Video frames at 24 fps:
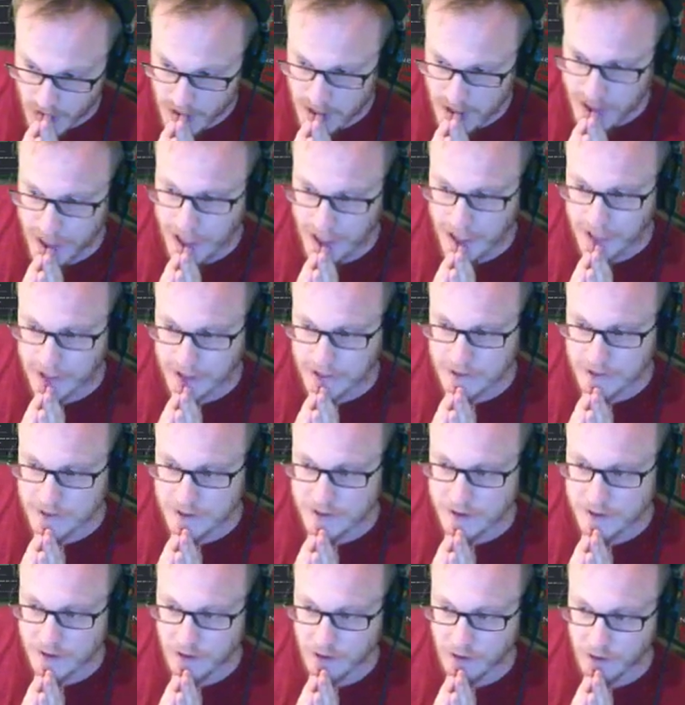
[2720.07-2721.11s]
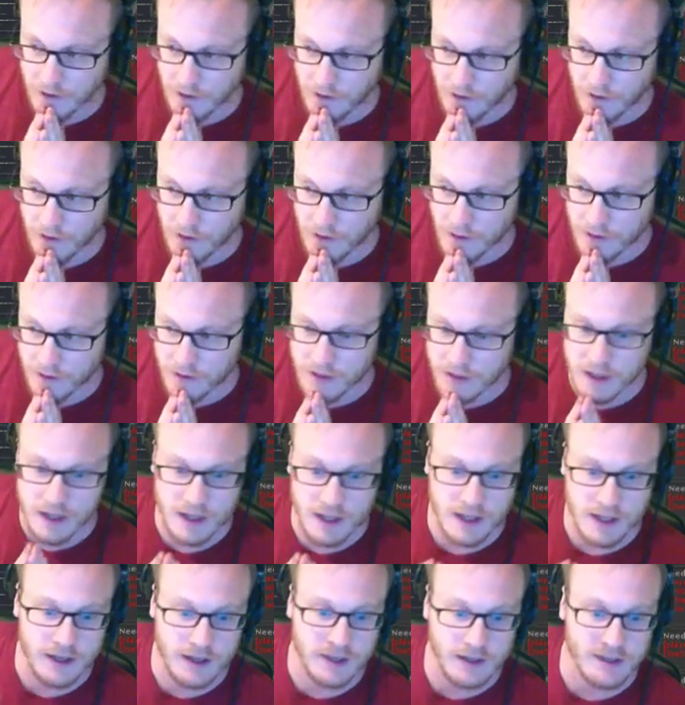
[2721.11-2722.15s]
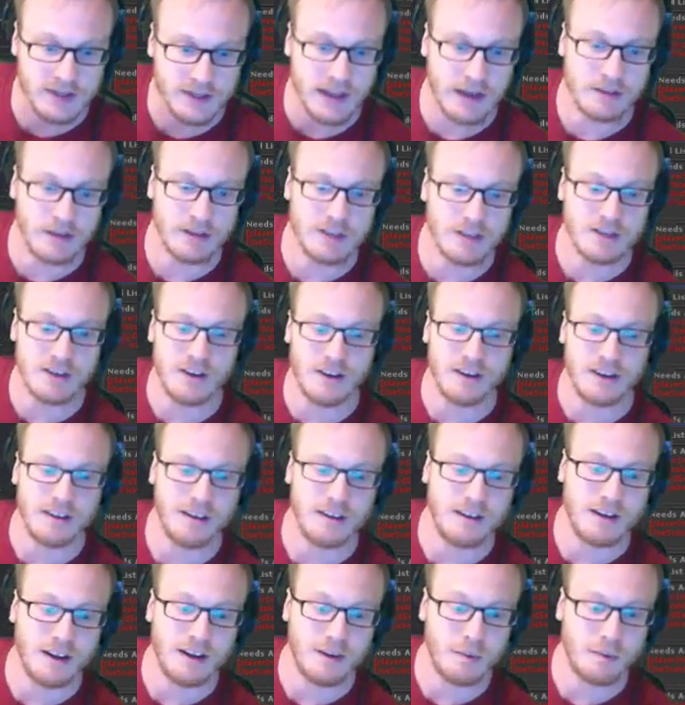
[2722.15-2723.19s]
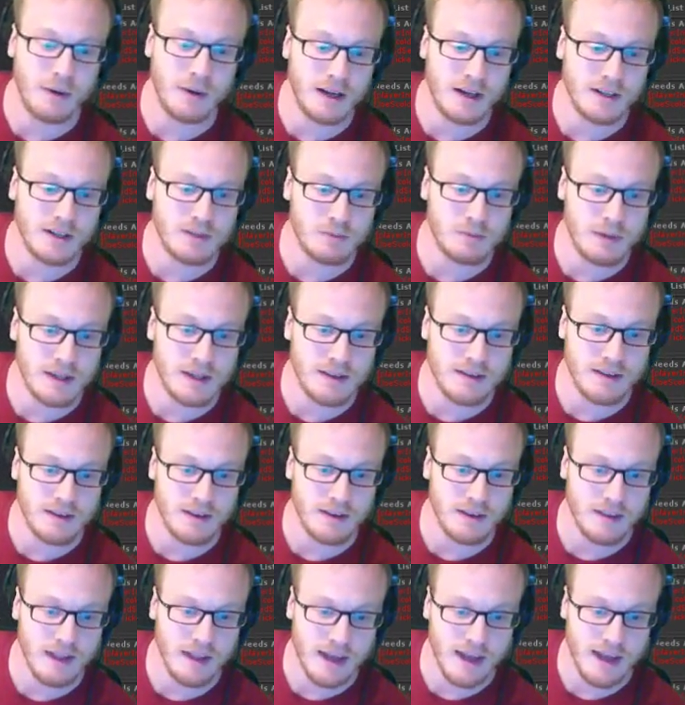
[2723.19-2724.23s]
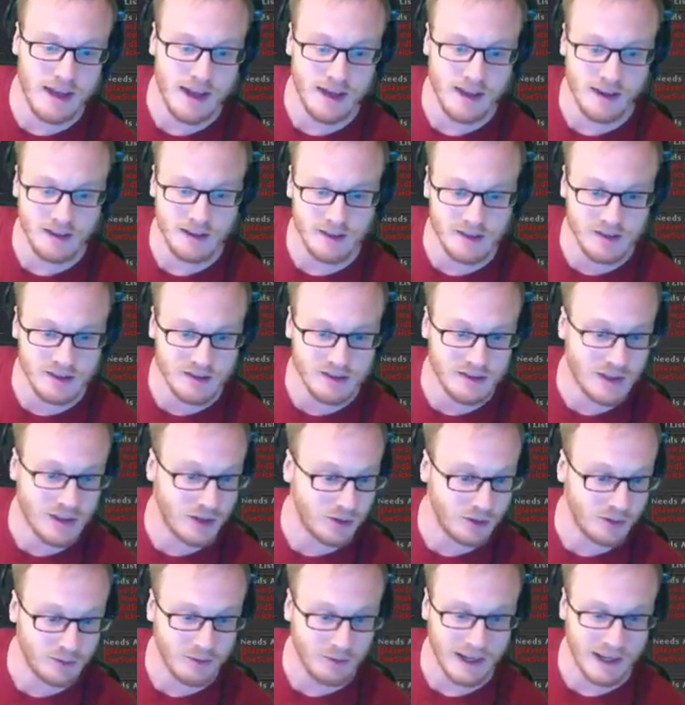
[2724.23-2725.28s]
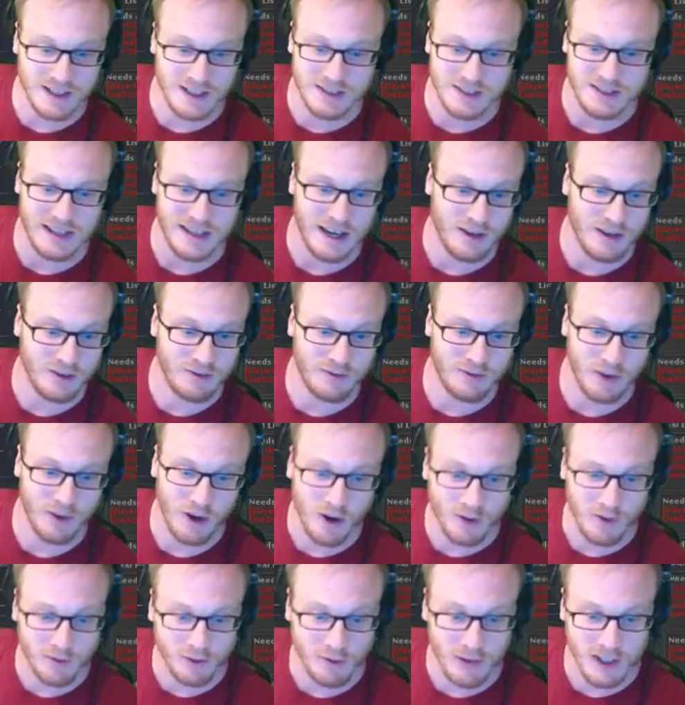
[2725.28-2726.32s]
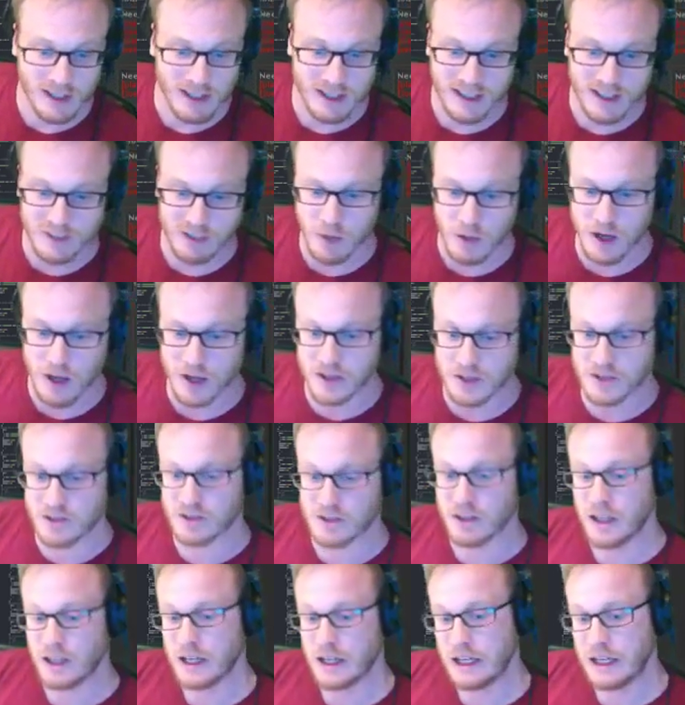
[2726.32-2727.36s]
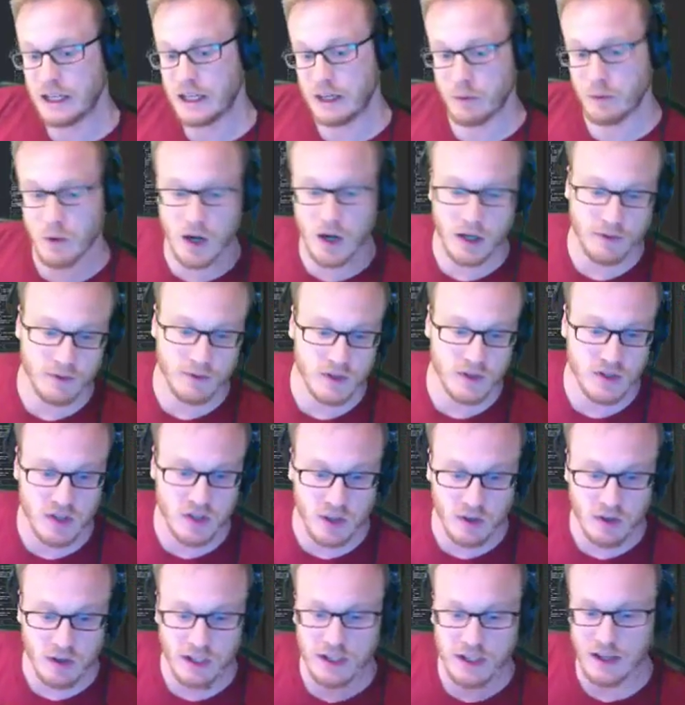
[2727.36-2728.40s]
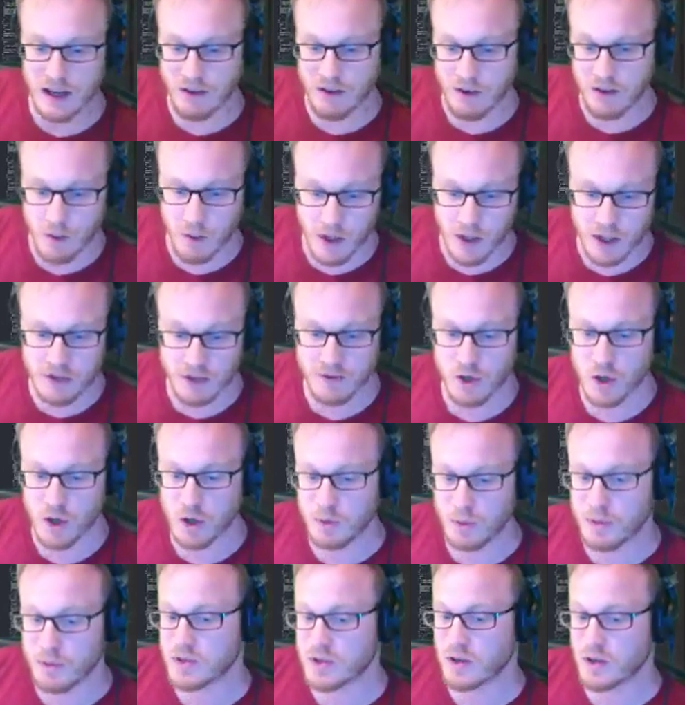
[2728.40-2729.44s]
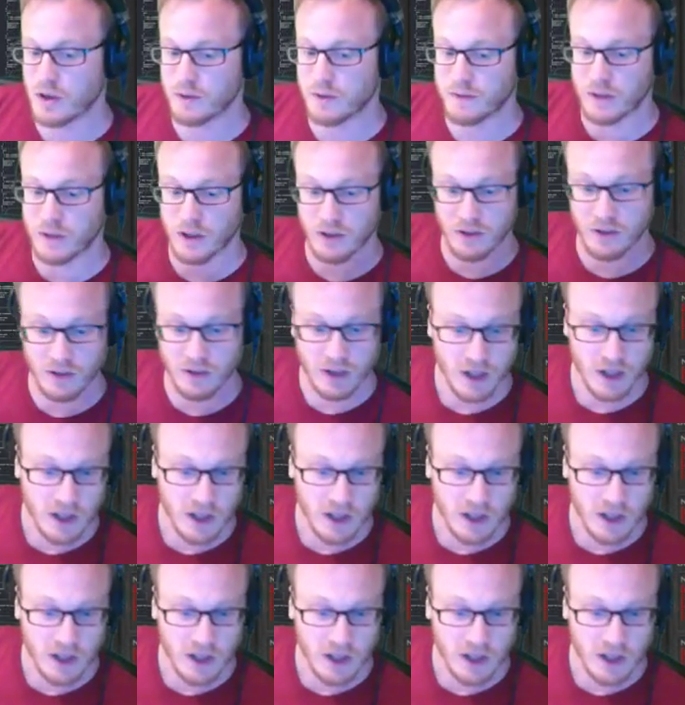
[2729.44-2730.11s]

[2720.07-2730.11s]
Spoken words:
and the sound designer that I worked with there still makes sound for Off-Grid. He worked for Sony, and now he works for Ubisoft, and